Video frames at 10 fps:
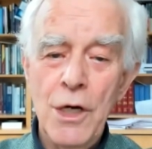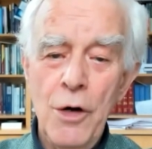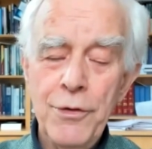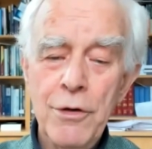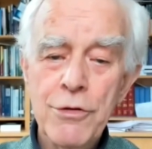
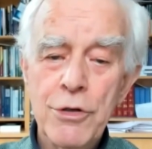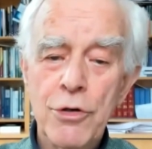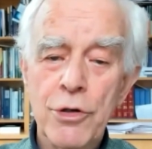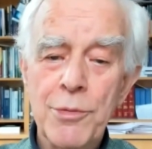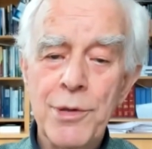of those
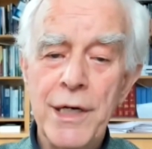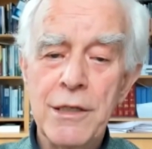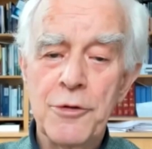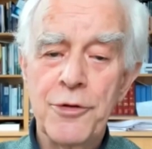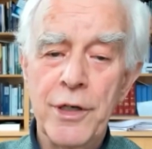
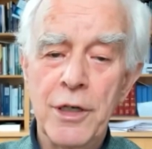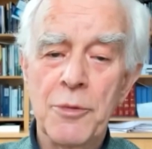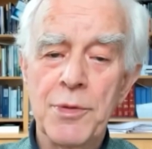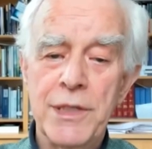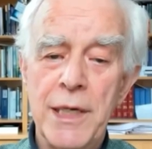corroborated veridical
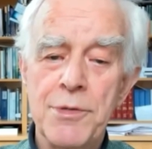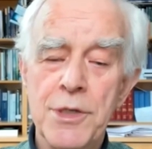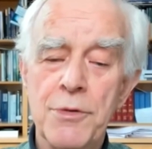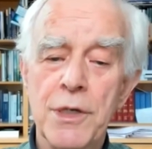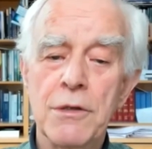
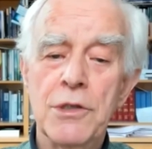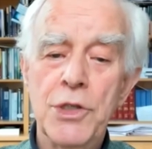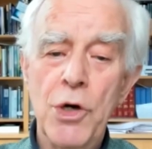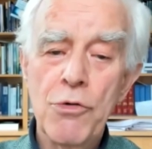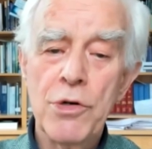perceptions were
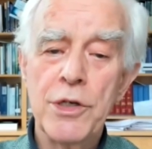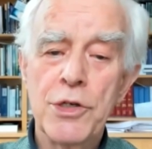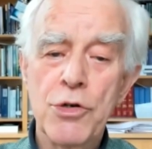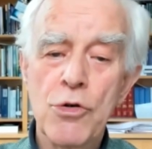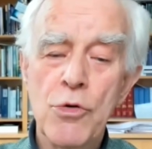totally
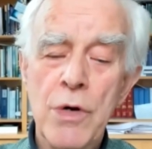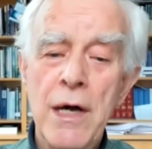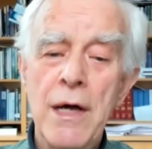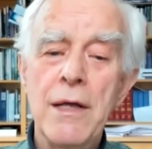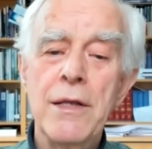true.
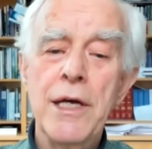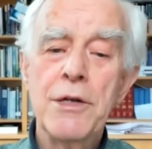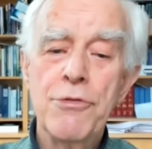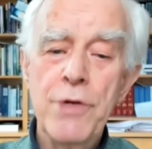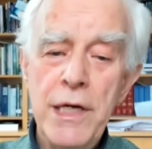It
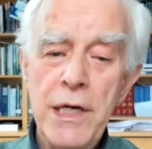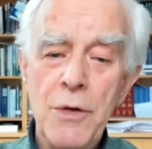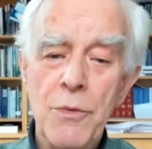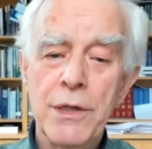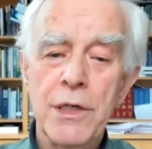really,
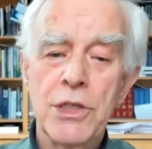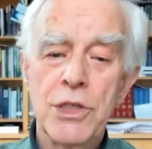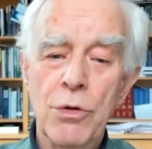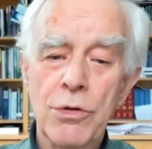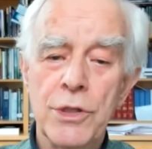what they
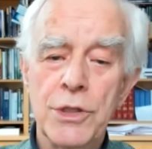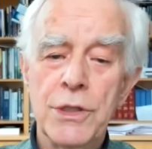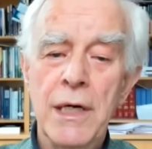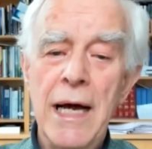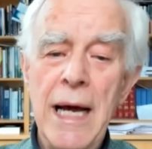told us,
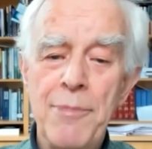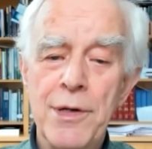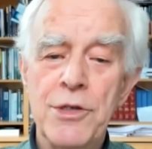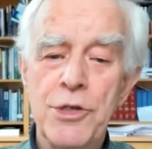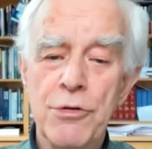
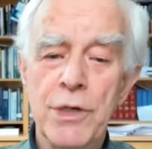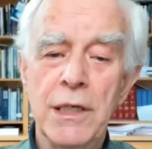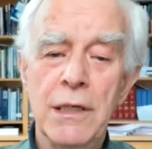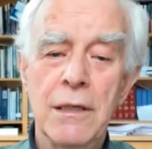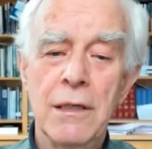happened
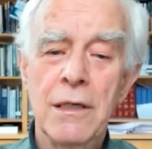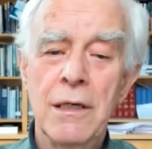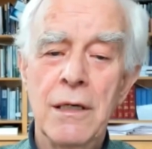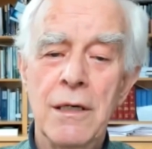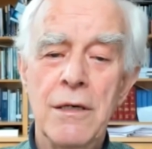during
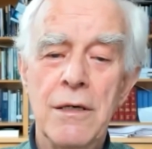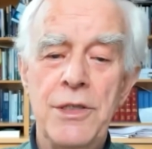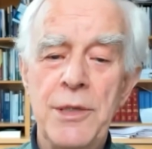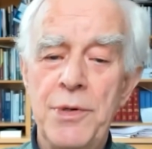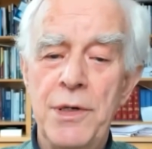
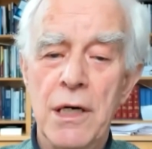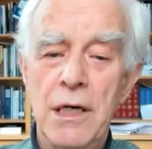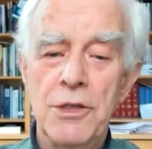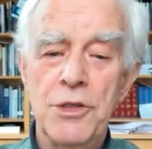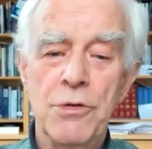
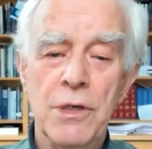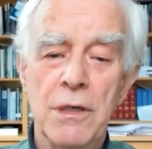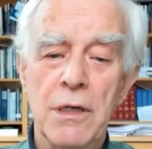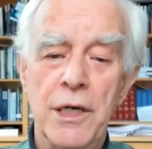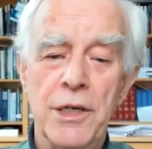CPR, during
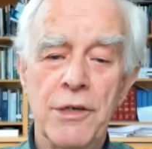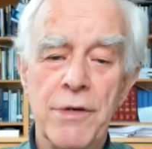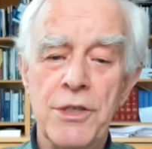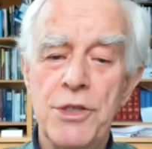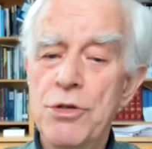cardiac
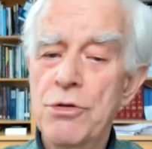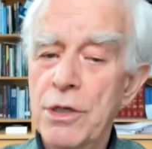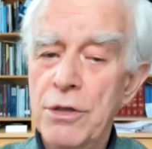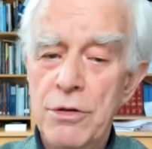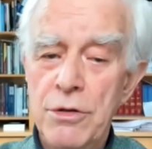arrest,
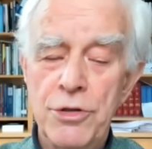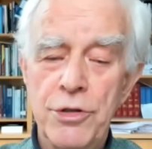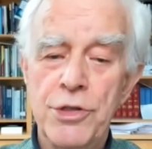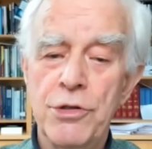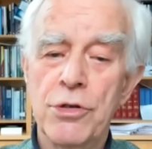during
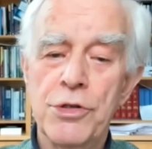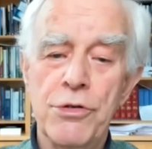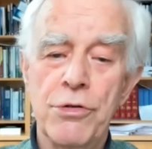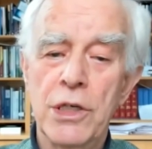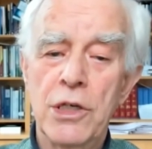surgery, or
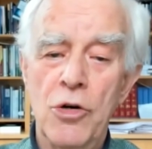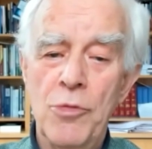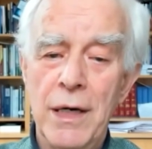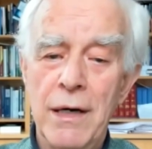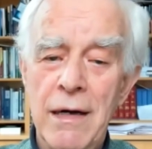during
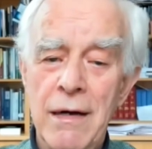coma.